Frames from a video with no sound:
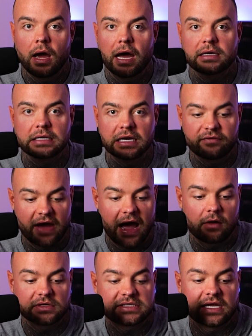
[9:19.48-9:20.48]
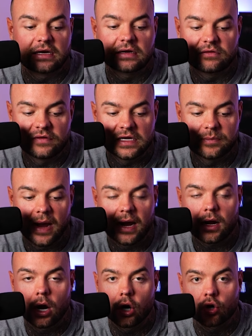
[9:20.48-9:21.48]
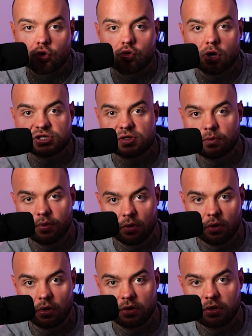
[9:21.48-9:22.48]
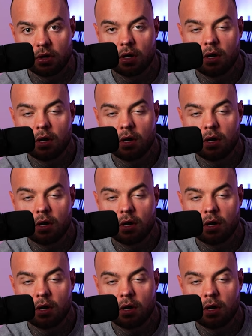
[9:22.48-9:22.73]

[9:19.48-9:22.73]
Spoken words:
and deliver outstanding feedback across the board